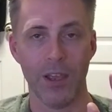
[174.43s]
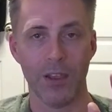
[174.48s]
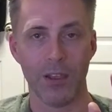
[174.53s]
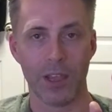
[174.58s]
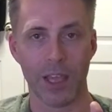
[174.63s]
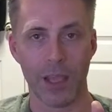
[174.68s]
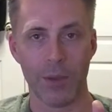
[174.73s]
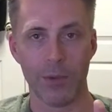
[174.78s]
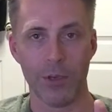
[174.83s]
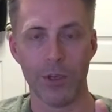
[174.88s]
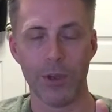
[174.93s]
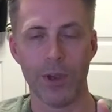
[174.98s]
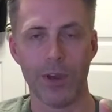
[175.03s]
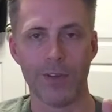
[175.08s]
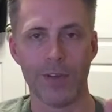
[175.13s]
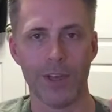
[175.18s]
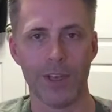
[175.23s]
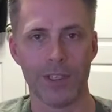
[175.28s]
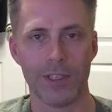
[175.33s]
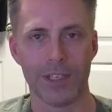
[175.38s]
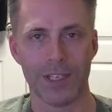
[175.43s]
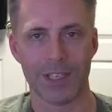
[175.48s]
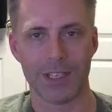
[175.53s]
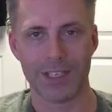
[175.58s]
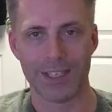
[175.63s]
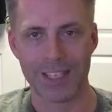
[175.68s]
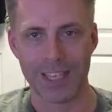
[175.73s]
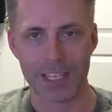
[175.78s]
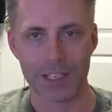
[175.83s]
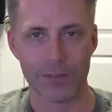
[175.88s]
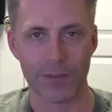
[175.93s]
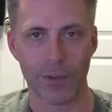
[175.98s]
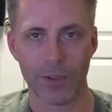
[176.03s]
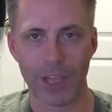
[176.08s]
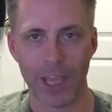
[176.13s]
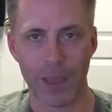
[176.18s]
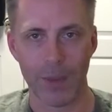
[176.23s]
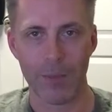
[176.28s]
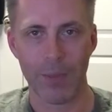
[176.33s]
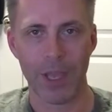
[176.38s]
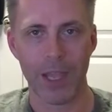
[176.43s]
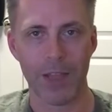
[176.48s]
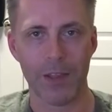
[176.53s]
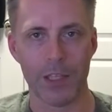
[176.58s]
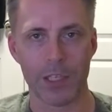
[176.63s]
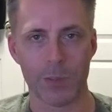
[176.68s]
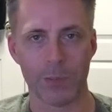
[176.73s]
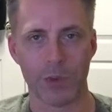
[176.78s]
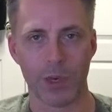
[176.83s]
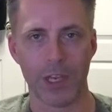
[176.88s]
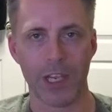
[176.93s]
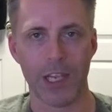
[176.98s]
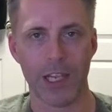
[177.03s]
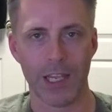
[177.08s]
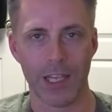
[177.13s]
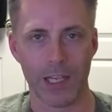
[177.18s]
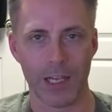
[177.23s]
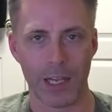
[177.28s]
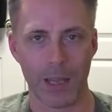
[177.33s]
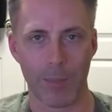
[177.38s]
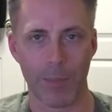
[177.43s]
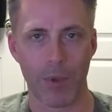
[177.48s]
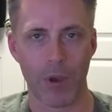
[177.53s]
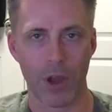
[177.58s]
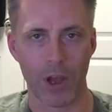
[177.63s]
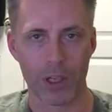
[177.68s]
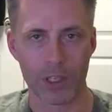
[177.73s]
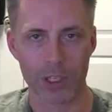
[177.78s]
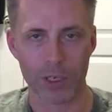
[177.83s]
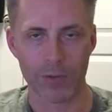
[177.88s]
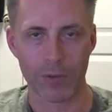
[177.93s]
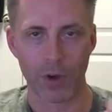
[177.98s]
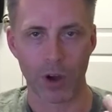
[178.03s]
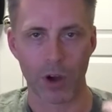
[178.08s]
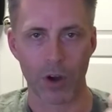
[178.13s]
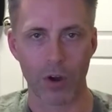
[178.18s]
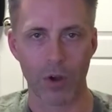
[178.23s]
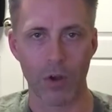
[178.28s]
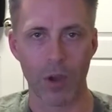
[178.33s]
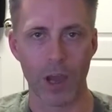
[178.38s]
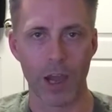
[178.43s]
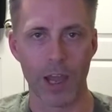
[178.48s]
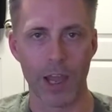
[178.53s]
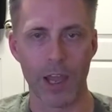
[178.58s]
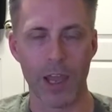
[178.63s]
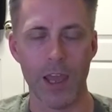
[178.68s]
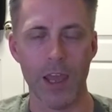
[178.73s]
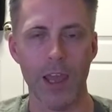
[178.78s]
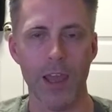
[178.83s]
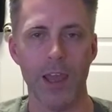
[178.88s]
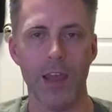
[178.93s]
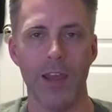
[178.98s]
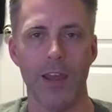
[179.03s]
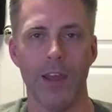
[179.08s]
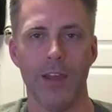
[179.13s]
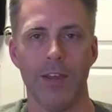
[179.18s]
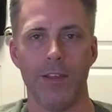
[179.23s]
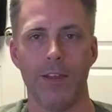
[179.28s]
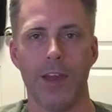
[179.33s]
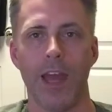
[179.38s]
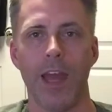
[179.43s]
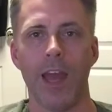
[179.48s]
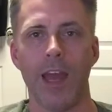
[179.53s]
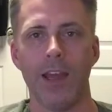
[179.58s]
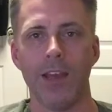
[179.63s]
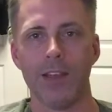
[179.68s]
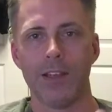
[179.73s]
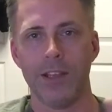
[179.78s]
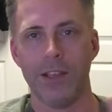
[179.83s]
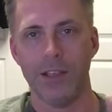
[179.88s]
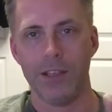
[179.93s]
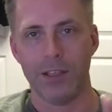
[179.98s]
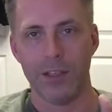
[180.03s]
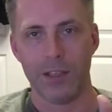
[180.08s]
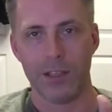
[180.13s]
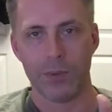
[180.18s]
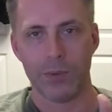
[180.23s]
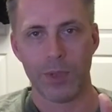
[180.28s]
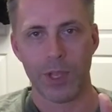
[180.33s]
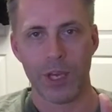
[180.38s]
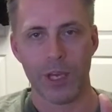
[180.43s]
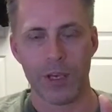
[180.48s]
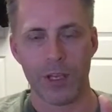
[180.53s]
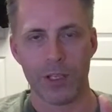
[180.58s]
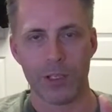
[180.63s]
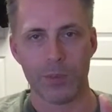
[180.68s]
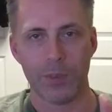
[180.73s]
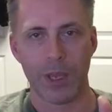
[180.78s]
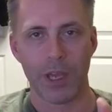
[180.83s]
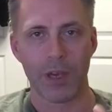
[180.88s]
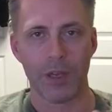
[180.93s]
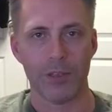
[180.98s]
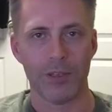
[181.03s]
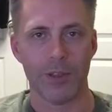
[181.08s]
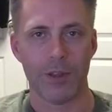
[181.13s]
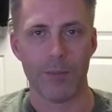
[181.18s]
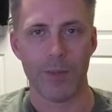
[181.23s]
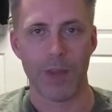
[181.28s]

Okay, when you have a successful campaign that's bringing in a positive ROI, that is when it's pedal to the